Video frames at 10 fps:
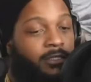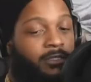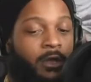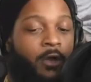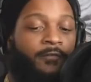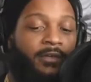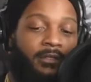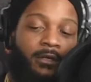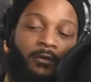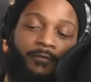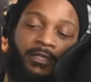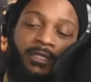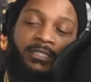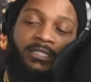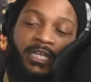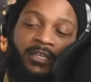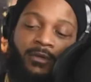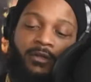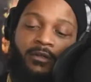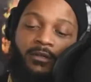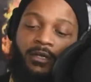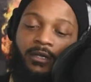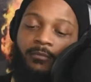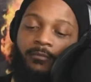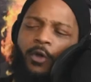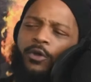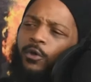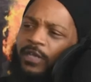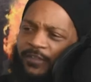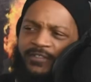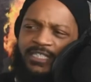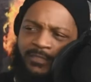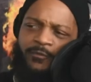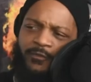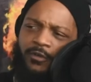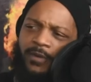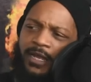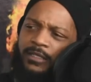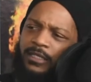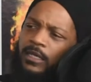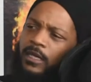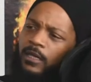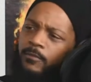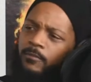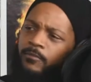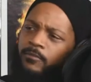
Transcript: So hopefully in January. Oh no, that seat's been filled, right? Didn't